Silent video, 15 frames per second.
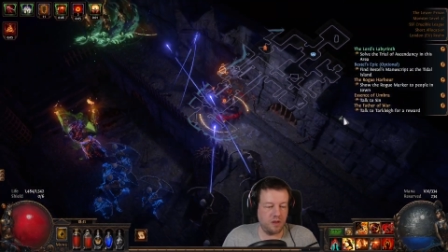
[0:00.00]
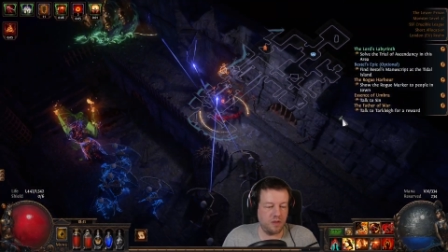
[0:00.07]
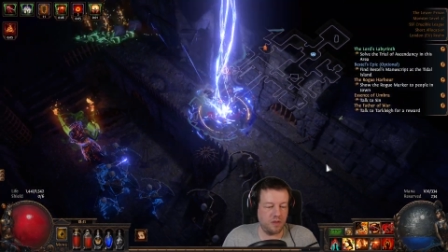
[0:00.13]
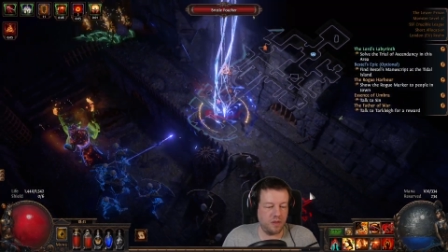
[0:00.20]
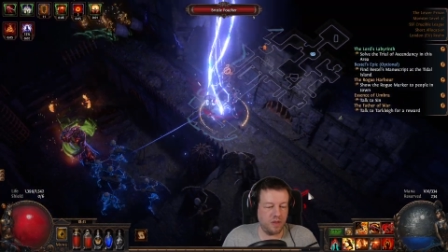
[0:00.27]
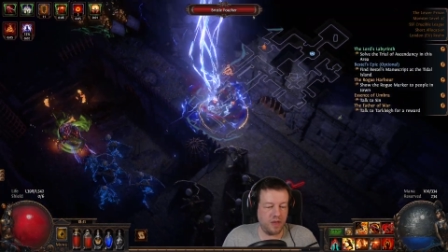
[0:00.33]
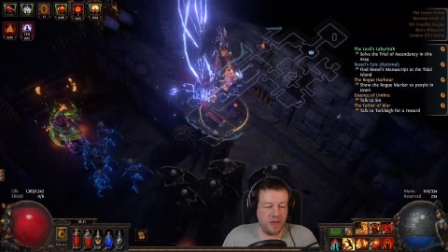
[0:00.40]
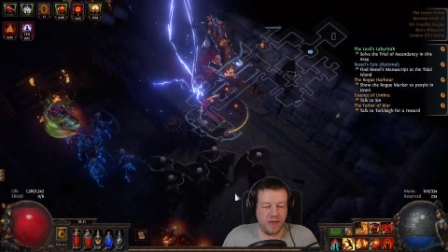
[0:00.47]

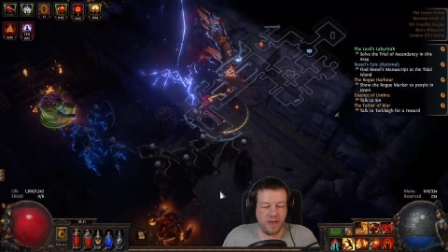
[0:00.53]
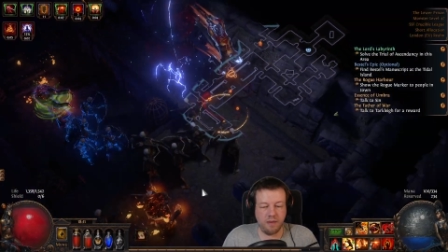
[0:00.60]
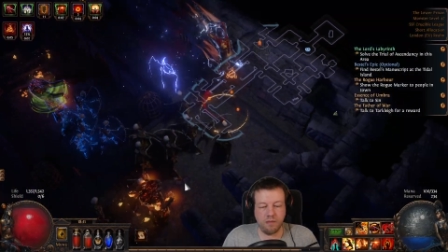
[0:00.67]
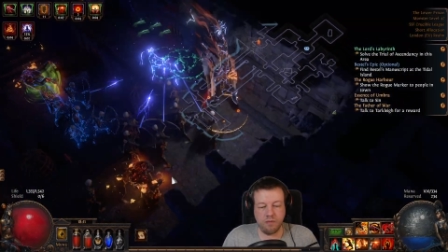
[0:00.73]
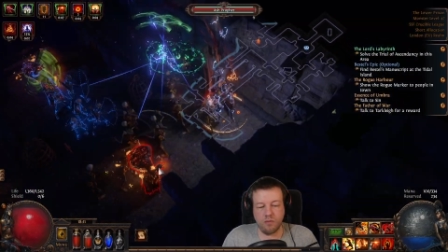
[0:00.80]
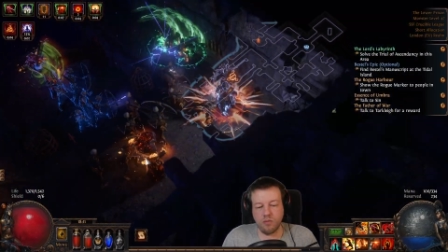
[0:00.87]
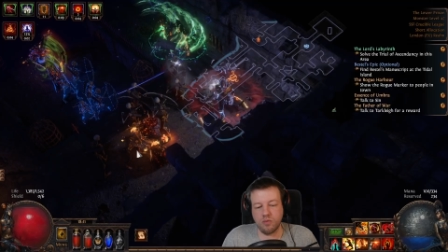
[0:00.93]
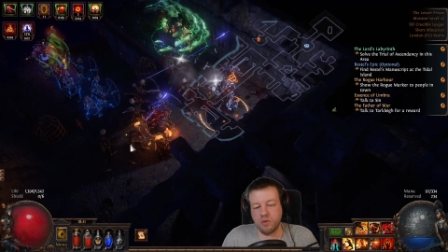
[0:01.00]
There.
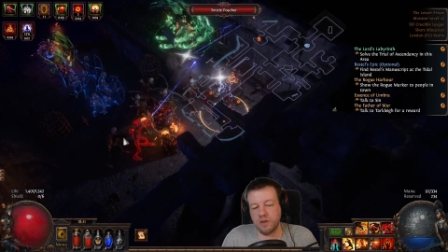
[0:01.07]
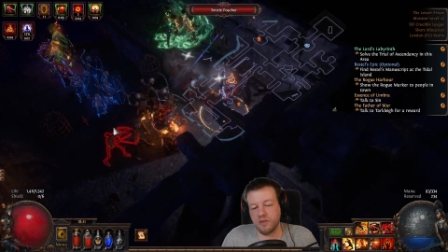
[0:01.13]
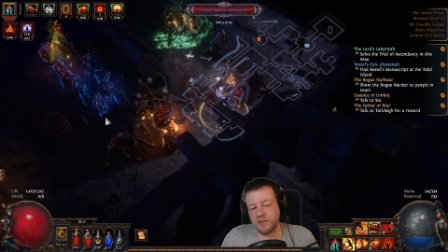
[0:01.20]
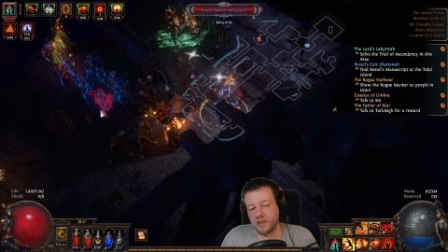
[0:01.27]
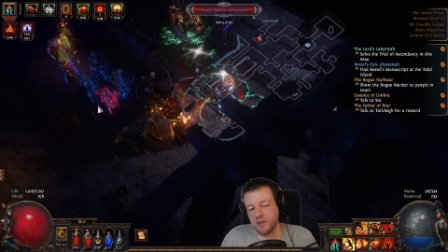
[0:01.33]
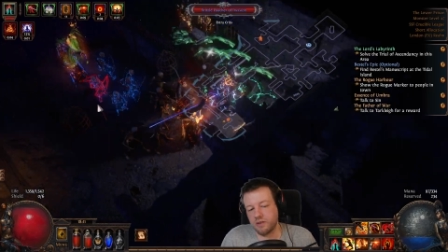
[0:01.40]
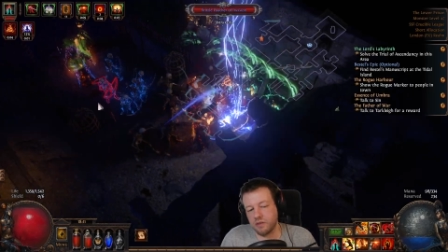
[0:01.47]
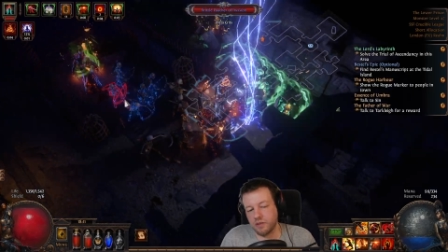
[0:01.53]
Let's
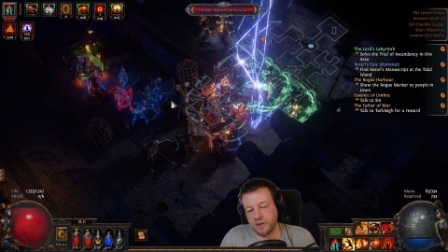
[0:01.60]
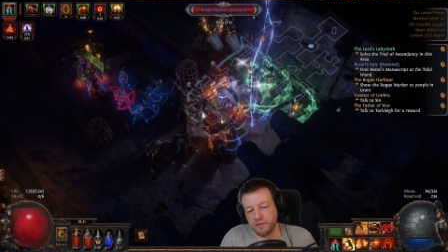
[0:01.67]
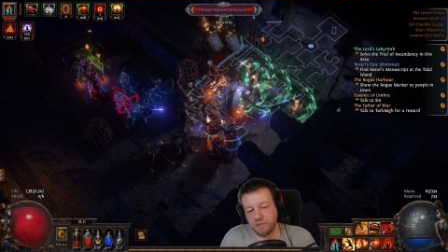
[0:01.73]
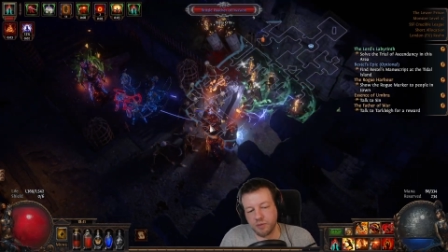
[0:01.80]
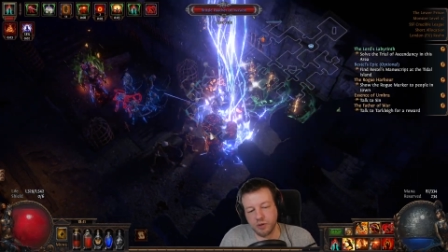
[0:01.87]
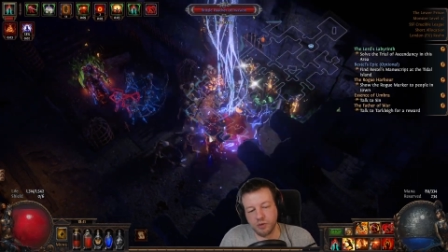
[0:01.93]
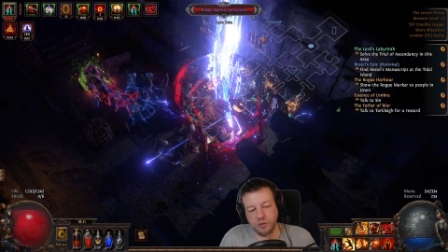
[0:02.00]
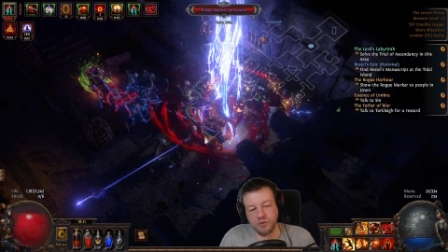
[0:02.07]
kill these
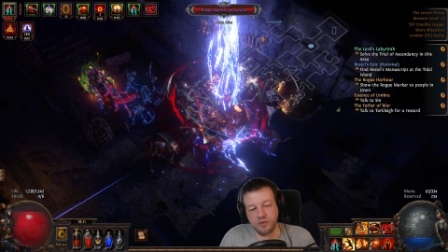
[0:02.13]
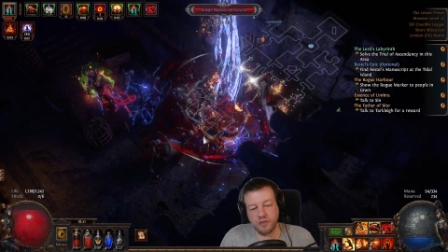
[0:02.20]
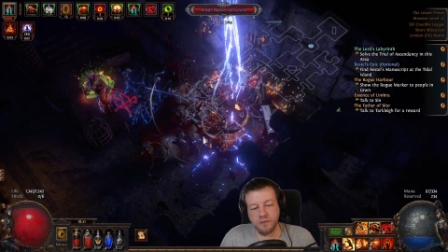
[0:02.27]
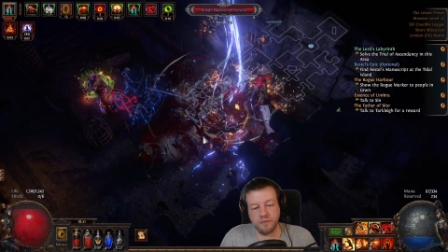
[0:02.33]
blues.